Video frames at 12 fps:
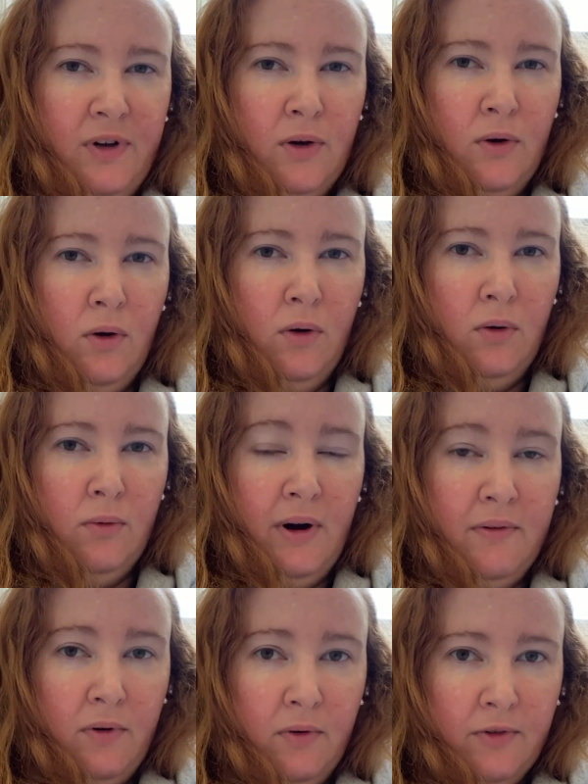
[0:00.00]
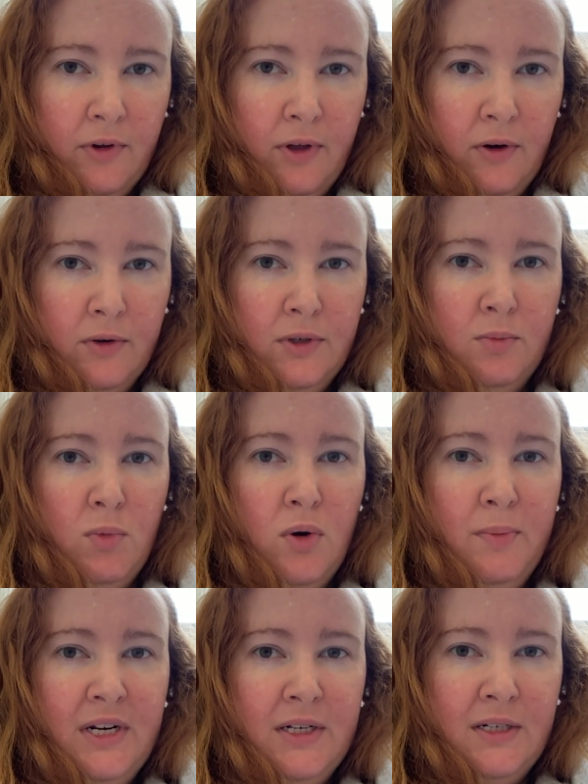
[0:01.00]
feel grateful for those
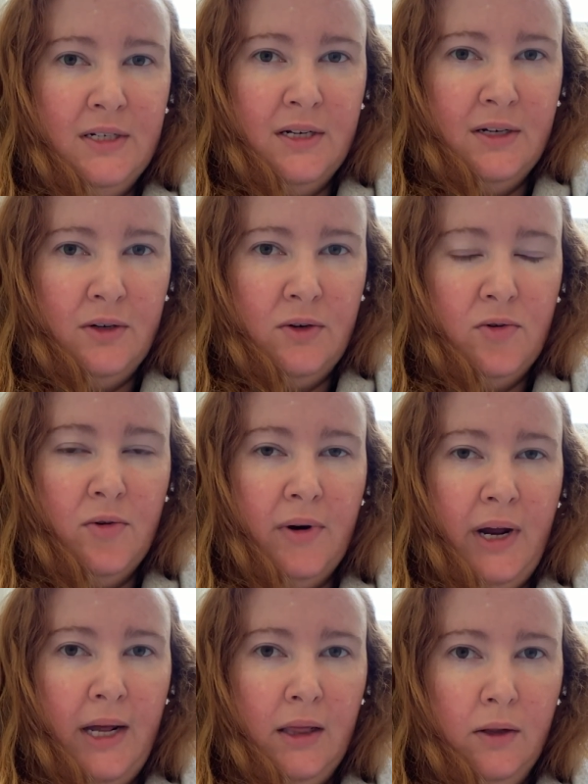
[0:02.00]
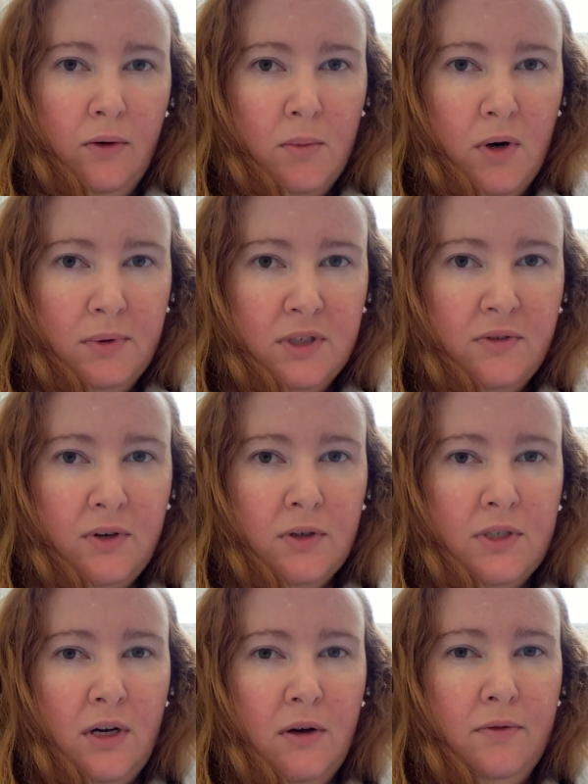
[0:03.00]
moments and create little moments for
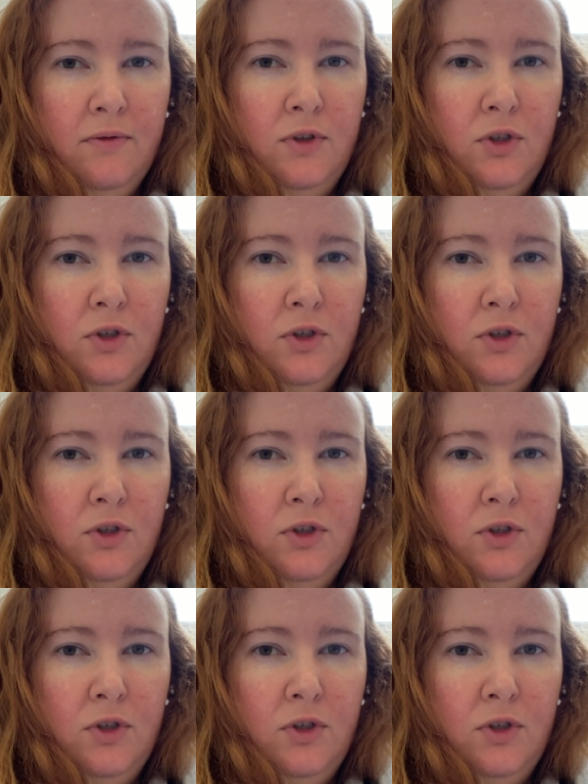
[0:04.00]
yourself